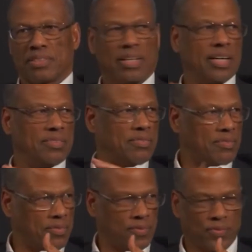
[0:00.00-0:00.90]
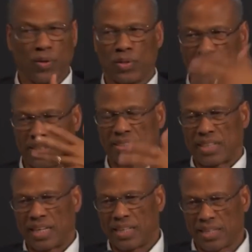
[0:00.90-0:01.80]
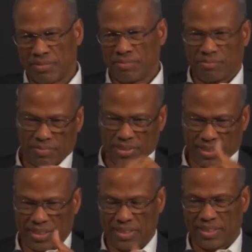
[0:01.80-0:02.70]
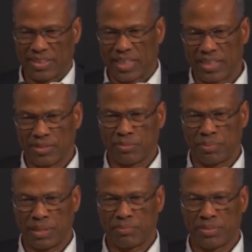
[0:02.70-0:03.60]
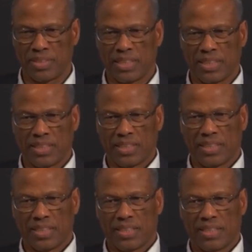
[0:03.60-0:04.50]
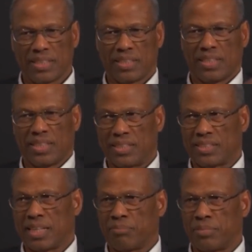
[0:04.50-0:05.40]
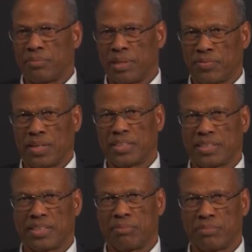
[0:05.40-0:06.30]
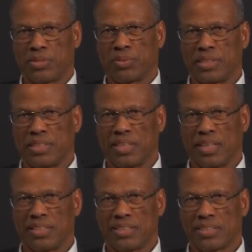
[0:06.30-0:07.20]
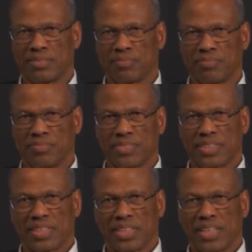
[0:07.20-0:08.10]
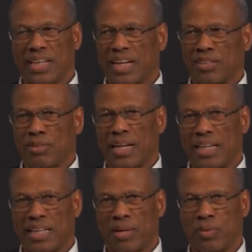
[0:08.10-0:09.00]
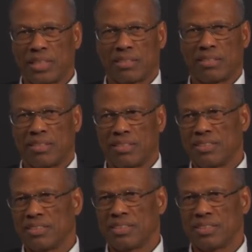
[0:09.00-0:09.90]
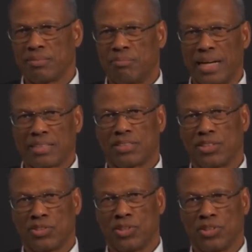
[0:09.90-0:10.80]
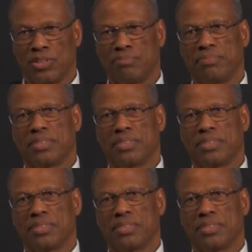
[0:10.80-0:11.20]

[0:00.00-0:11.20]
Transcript: uh, folded inside and hidden inside of the paper. He had sent me, my father had sent me twenty dollars. I cried, I went to the, back to the dorm.